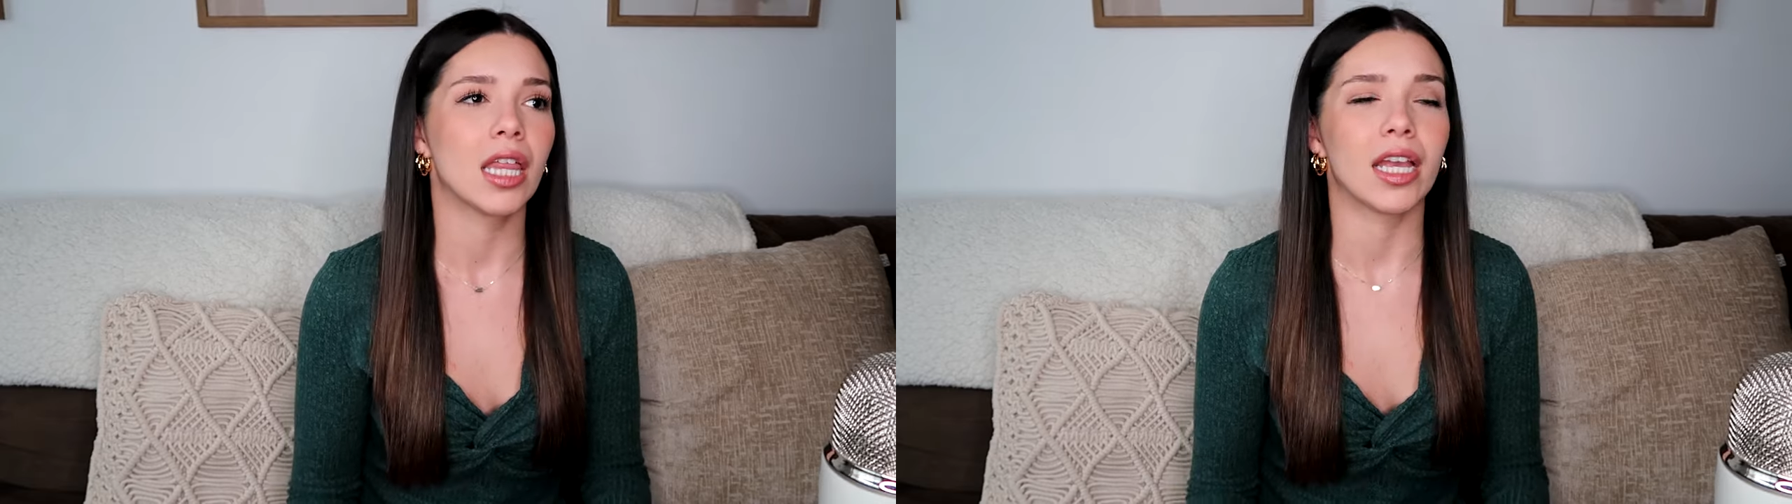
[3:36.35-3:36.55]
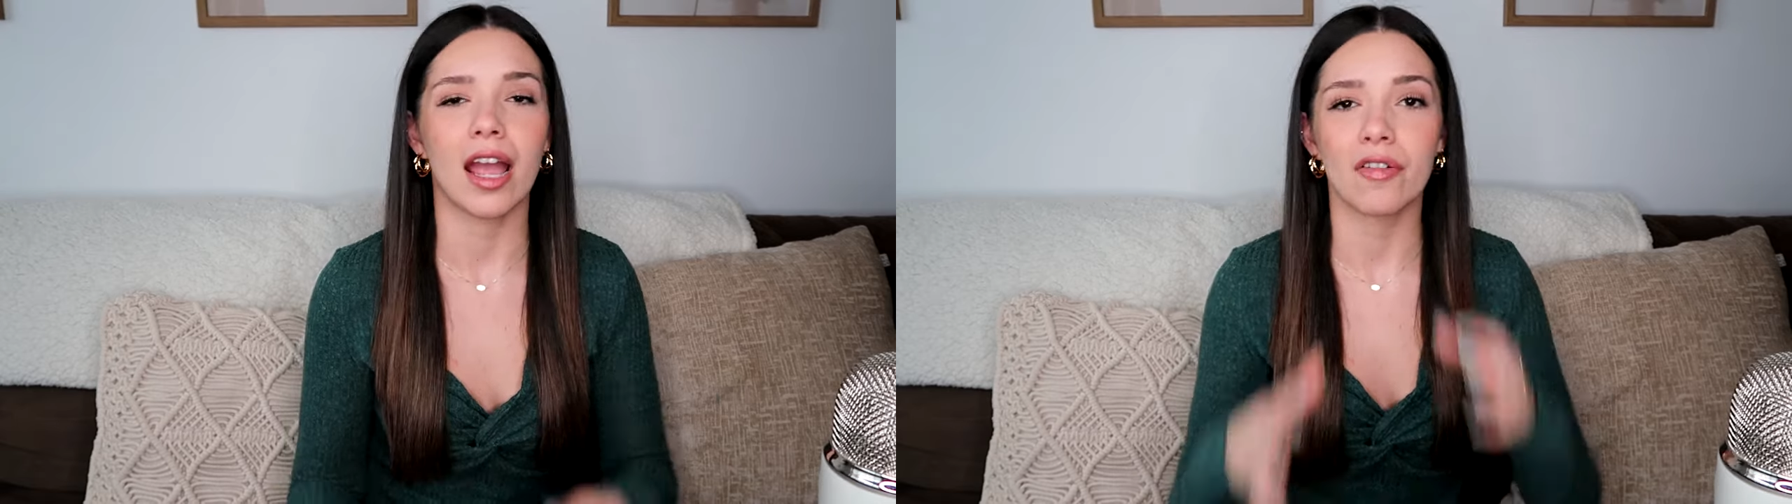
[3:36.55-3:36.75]

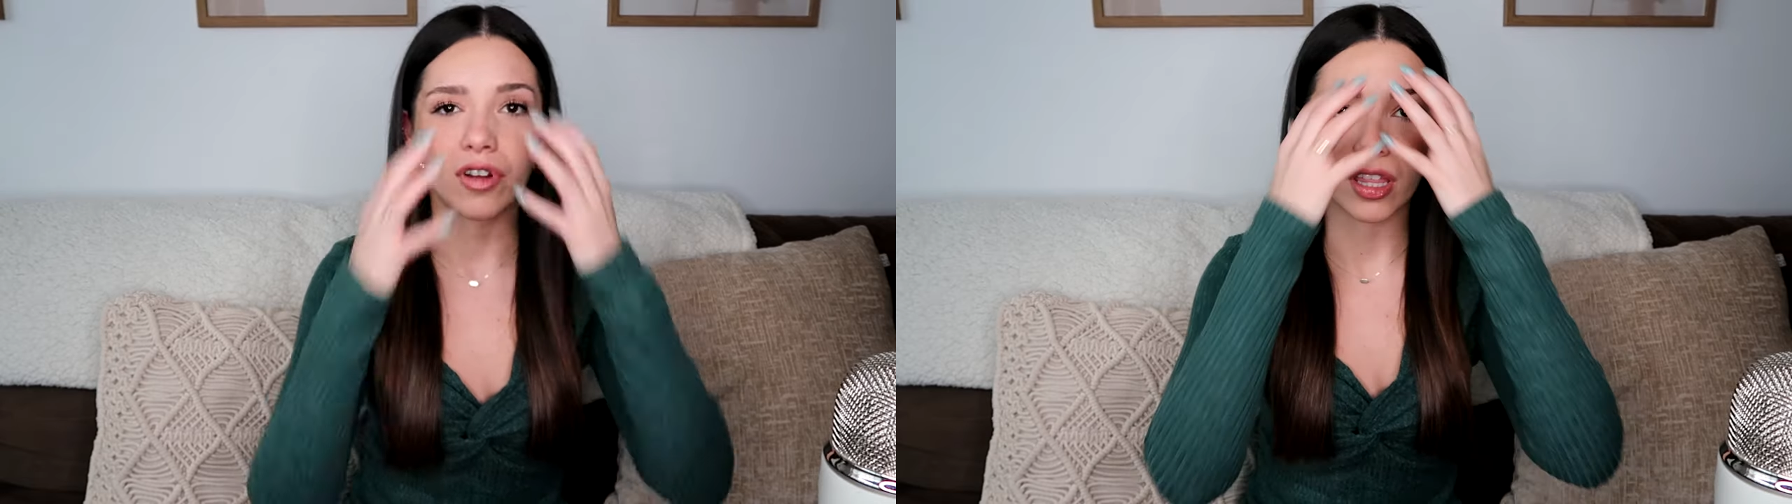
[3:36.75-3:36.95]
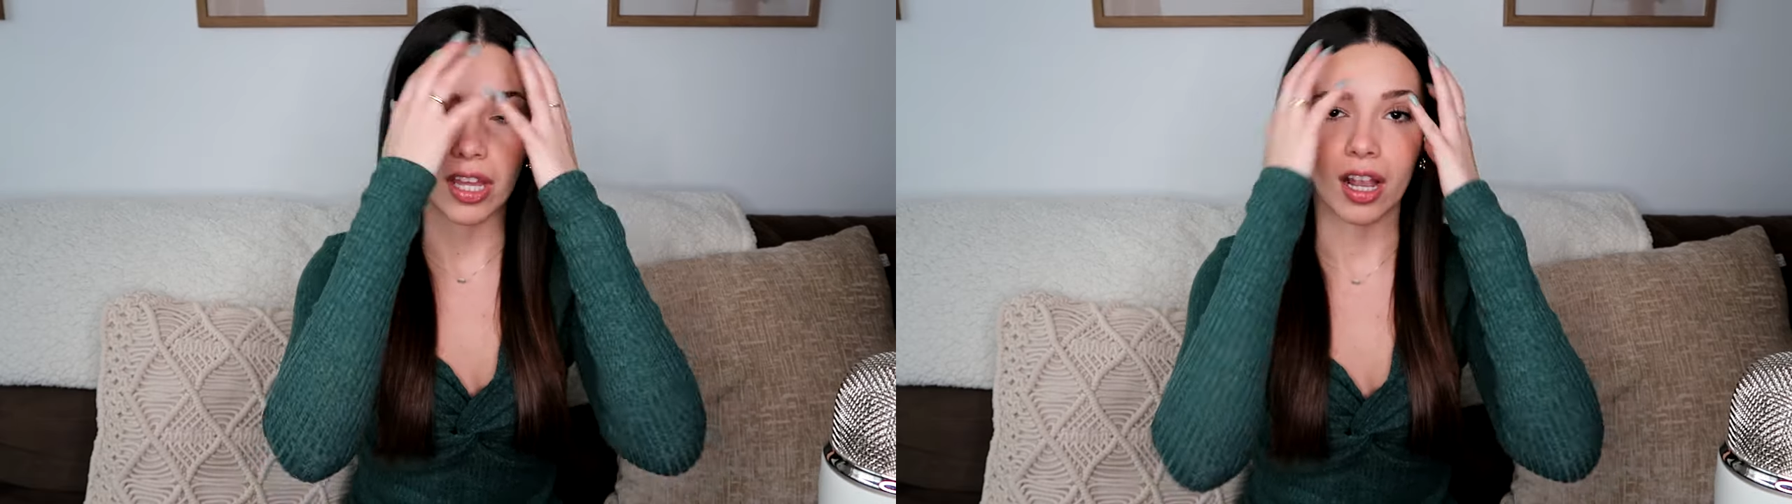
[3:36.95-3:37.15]
Like,
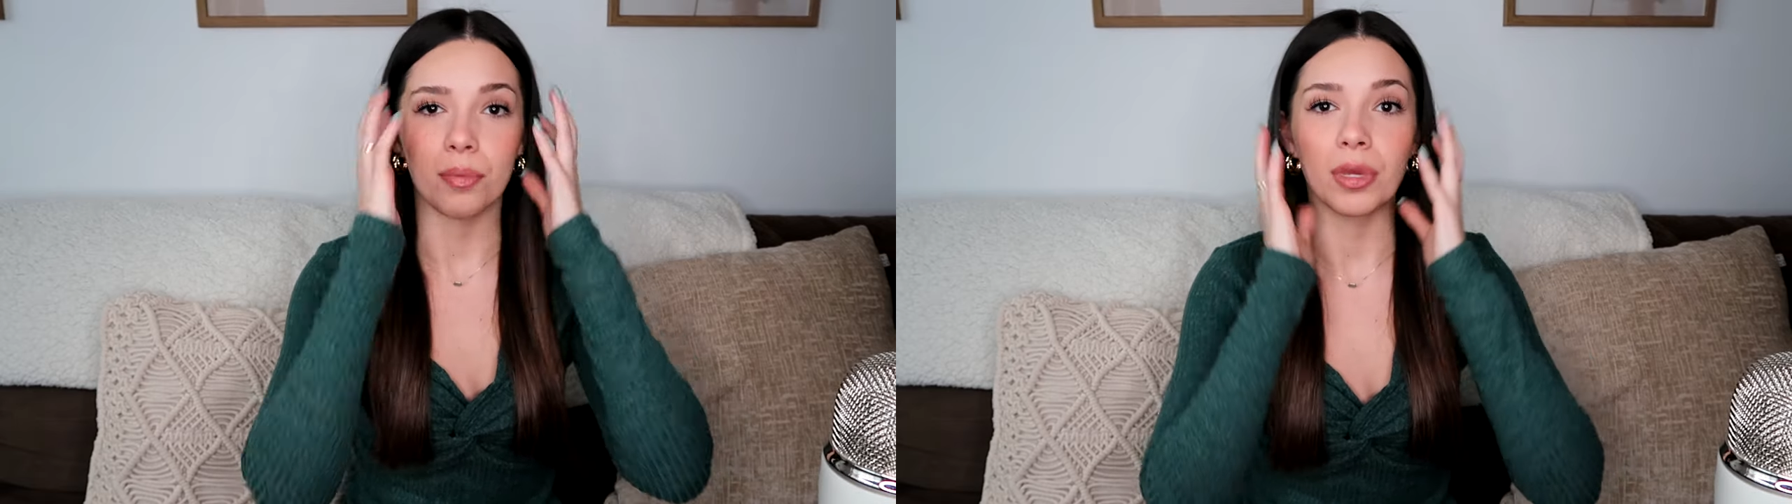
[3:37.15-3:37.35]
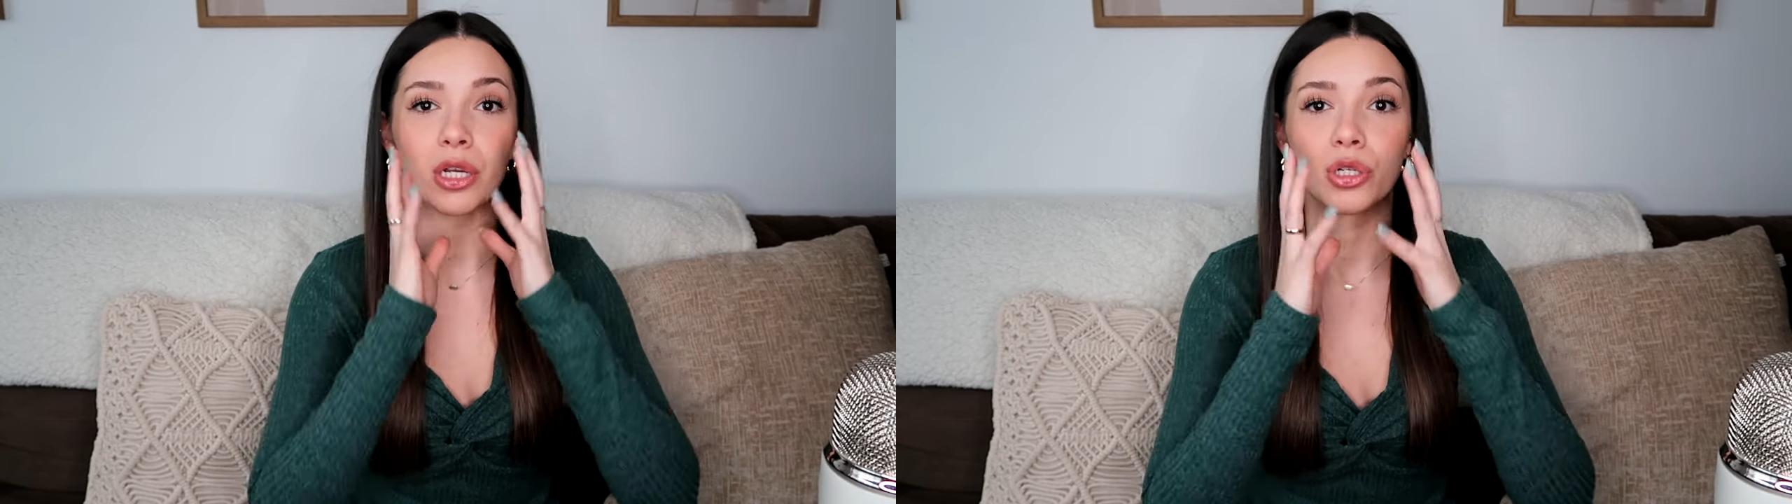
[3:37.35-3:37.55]
everything
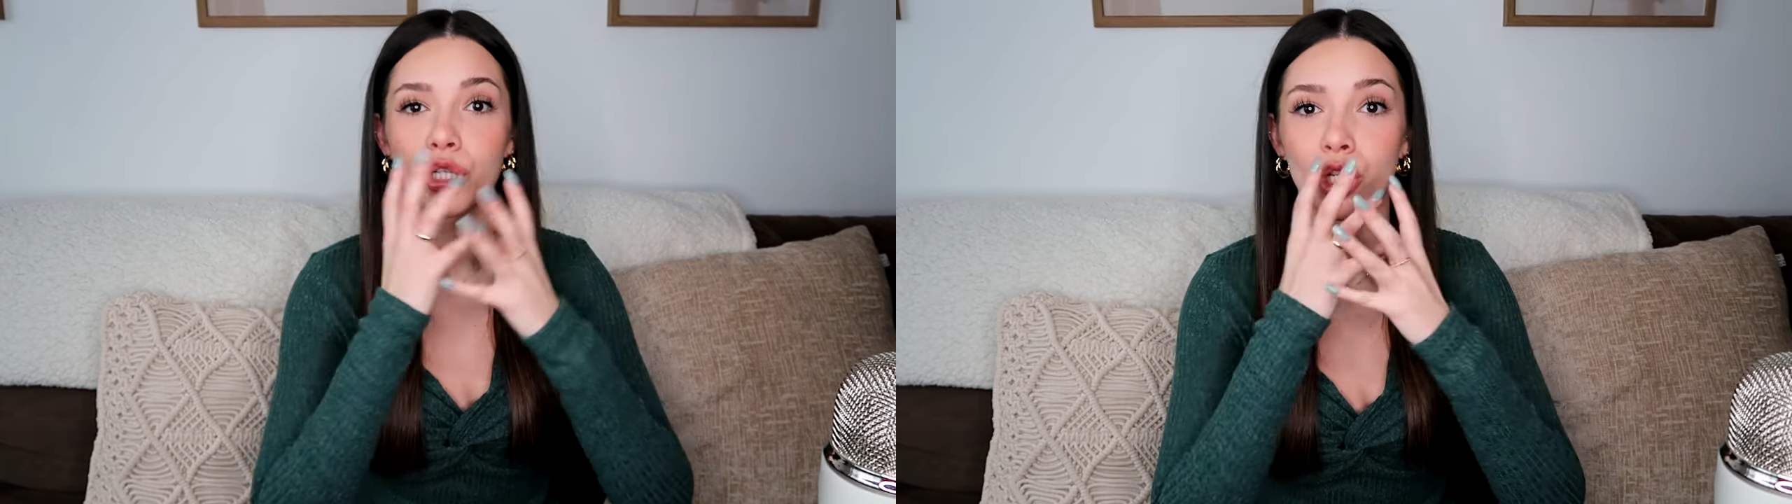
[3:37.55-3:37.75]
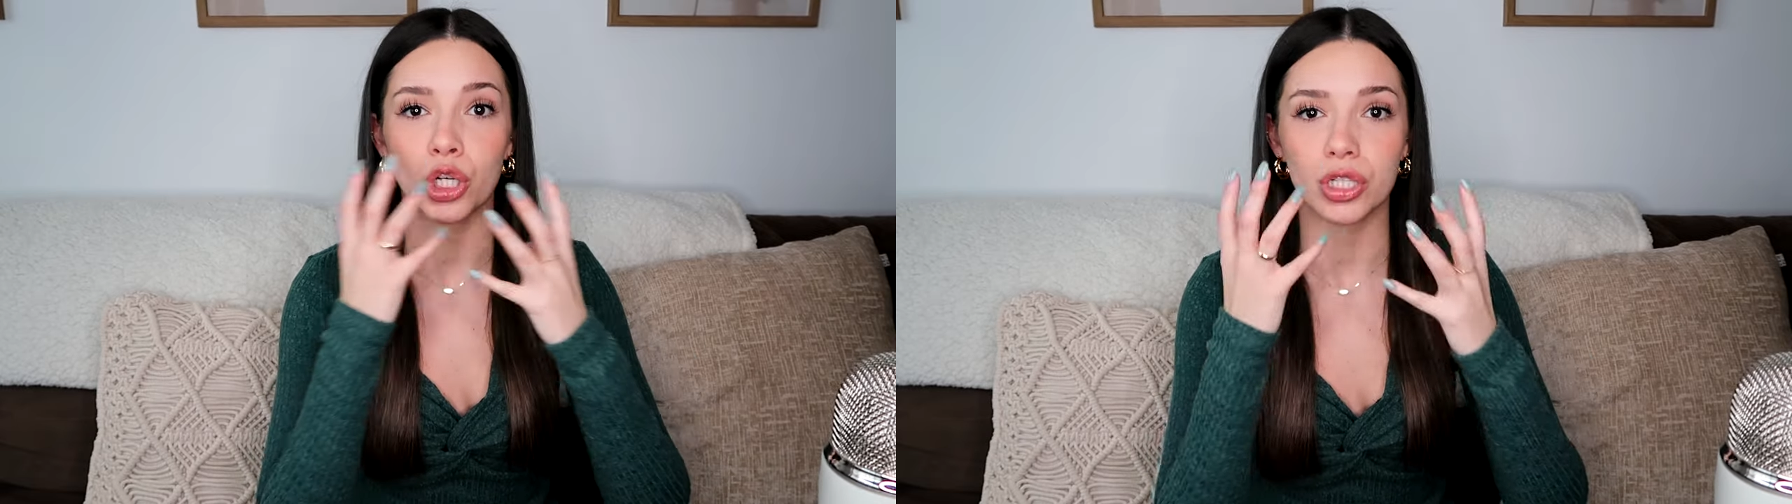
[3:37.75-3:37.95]
up here
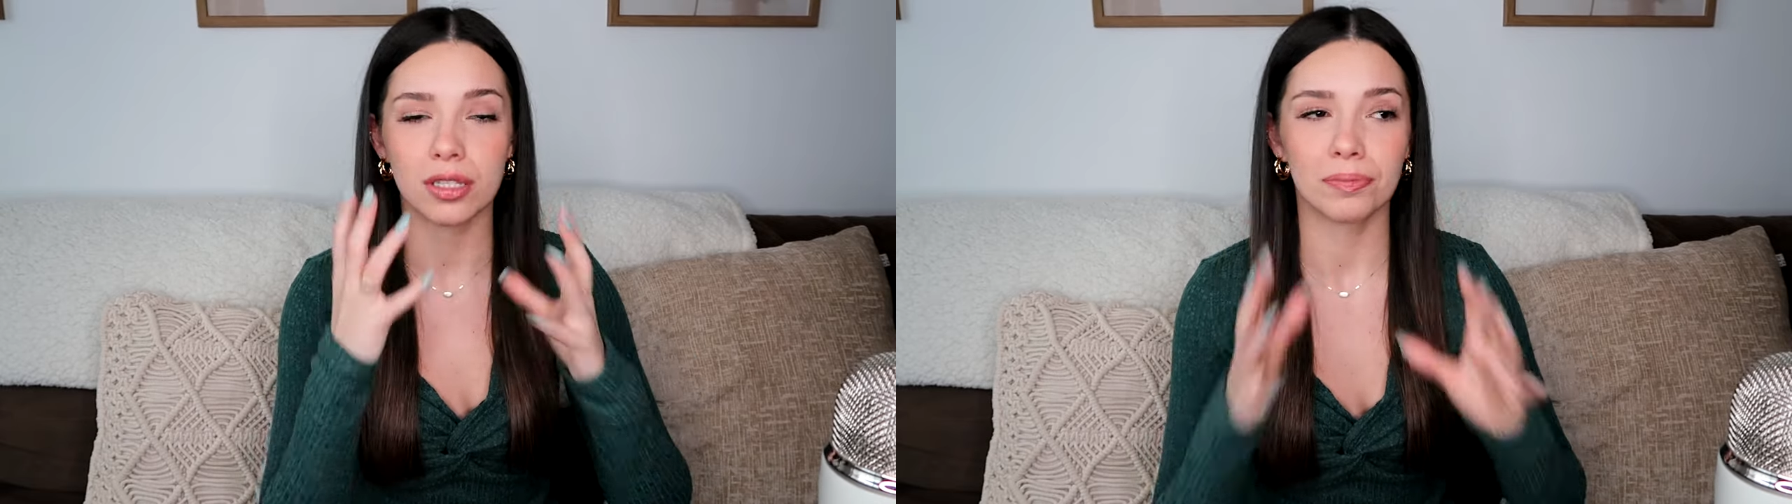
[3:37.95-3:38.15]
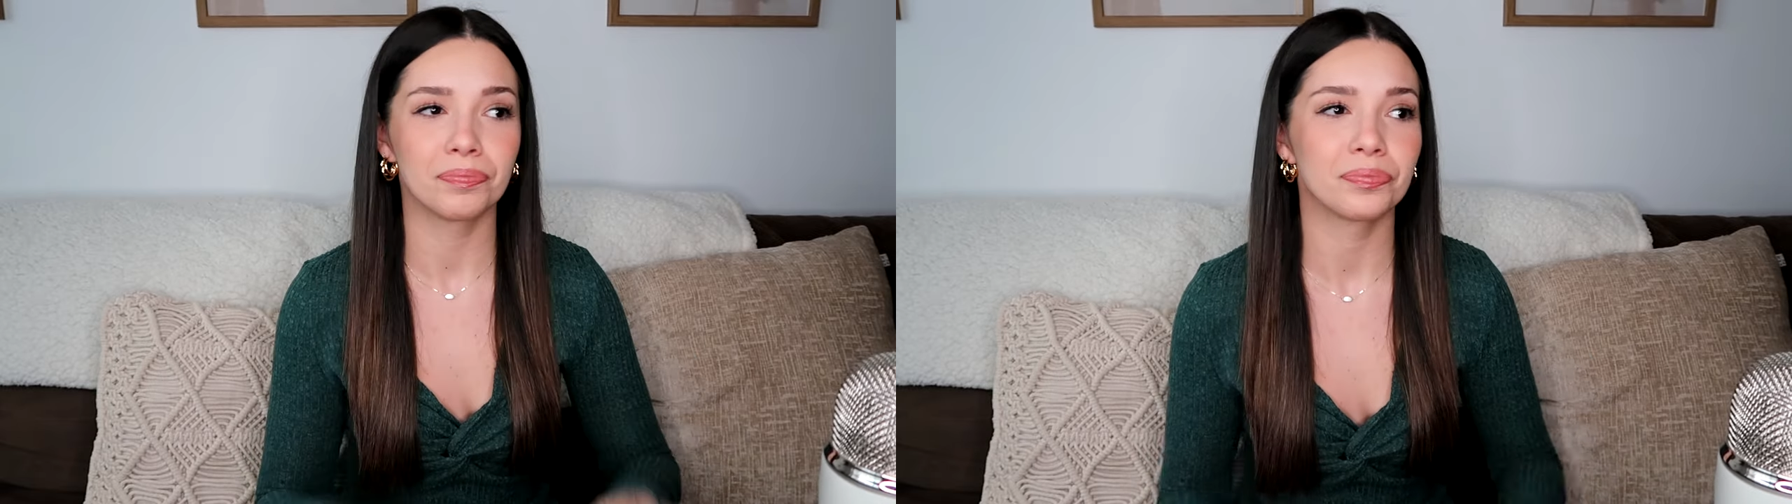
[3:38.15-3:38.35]
just hurts.